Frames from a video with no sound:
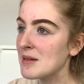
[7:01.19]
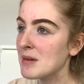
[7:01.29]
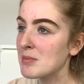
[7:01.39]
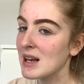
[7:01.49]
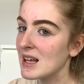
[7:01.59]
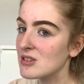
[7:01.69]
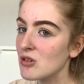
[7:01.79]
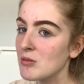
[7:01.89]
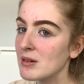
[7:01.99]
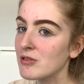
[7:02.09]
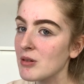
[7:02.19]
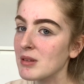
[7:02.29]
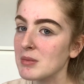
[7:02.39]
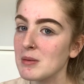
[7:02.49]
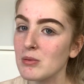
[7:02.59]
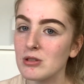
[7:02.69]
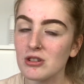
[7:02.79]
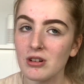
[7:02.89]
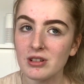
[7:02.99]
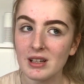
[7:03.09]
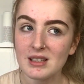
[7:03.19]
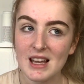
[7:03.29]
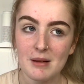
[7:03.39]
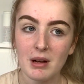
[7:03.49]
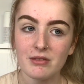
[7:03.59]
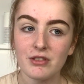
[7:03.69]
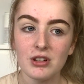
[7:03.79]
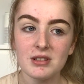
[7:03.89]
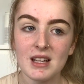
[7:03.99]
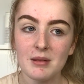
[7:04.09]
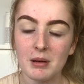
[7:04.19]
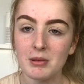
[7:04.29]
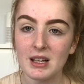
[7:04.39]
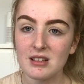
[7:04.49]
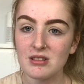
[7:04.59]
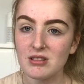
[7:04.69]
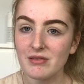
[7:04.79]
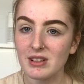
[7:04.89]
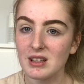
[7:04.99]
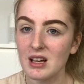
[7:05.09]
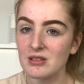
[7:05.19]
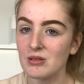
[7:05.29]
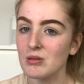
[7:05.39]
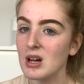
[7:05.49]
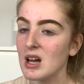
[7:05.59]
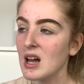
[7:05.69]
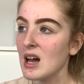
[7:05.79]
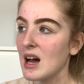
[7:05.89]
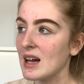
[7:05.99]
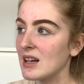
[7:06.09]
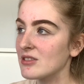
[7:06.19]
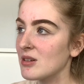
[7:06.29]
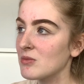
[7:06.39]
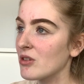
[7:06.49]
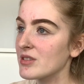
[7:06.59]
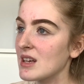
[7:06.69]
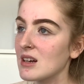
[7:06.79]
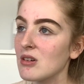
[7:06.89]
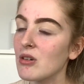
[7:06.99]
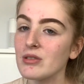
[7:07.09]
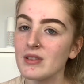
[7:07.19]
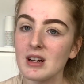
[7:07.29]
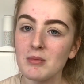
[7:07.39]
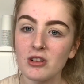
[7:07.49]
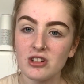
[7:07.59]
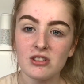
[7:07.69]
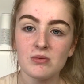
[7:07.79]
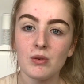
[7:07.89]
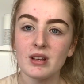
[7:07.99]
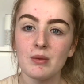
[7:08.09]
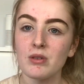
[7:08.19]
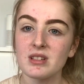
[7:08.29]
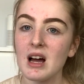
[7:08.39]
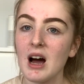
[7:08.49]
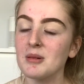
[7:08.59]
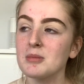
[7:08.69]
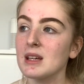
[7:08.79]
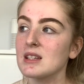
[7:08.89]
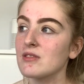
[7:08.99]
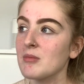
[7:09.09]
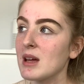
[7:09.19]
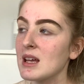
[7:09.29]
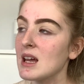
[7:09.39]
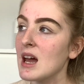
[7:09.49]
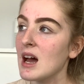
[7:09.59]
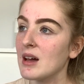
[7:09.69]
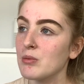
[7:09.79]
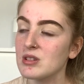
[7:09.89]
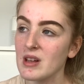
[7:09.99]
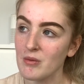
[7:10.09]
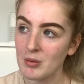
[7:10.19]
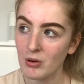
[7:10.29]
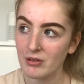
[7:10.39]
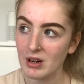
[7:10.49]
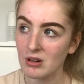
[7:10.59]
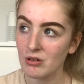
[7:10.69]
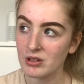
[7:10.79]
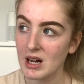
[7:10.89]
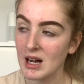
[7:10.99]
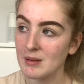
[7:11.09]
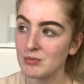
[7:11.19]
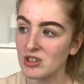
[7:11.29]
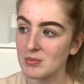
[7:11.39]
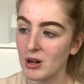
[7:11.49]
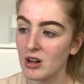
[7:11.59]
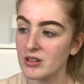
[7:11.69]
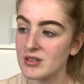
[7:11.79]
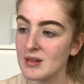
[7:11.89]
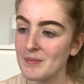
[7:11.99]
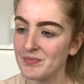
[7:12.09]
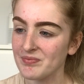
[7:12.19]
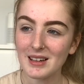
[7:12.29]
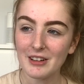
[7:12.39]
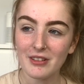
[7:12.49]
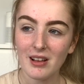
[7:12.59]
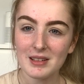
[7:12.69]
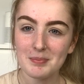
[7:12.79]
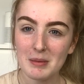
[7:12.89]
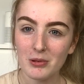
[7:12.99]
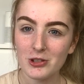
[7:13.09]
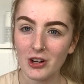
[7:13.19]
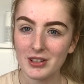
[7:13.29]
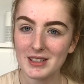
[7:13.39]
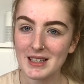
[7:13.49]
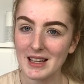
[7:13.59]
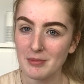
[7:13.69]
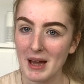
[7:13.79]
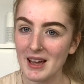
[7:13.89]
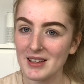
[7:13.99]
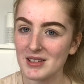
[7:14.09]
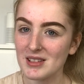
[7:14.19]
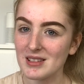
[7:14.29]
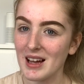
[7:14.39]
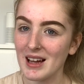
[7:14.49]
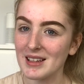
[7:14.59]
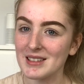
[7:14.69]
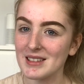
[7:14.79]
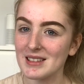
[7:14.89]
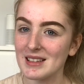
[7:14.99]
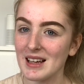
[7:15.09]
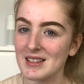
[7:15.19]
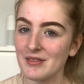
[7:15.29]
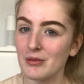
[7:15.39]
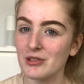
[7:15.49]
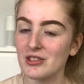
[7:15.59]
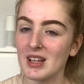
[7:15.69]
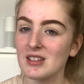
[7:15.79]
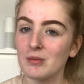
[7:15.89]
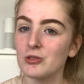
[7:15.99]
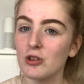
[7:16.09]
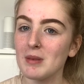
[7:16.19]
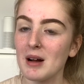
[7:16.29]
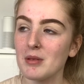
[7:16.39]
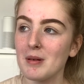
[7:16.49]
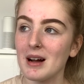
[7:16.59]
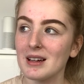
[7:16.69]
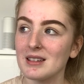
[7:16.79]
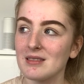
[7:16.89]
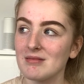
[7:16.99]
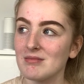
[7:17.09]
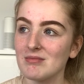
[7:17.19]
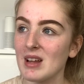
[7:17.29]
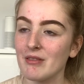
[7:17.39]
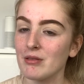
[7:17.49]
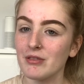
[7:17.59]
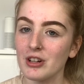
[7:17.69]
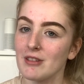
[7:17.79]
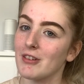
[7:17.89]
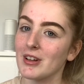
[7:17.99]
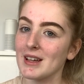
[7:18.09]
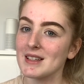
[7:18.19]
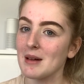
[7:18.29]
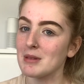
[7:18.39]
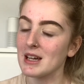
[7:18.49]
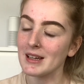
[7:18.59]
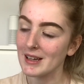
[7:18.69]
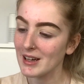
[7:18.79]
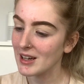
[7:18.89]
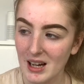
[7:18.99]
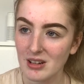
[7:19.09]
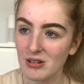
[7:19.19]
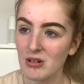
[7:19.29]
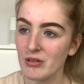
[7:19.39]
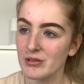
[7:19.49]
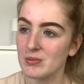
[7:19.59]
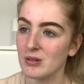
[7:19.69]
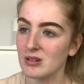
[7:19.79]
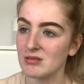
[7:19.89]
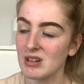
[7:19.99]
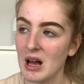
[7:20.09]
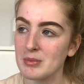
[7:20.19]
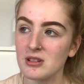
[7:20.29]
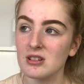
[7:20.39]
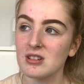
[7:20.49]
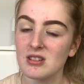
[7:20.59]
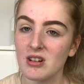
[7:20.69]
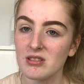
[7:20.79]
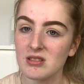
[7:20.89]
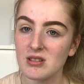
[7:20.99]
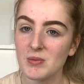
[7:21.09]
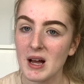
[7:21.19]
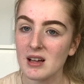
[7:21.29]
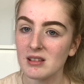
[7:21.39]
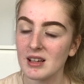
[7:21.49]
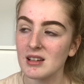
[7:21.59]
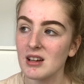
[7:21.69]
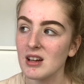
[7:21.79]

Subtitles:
my plates in all my room. Like people were starting to like take my food, take my plates and stuff like that. So I ended up not staying in halls very much. It wasn't a happy place for me. I would stay with my boyfriend all the time just because I felt like people were starting to take the piss, and as if it was just like some joke behind my back, and everyone found it funny except me. And our halls were absolutely disgusting as well. Like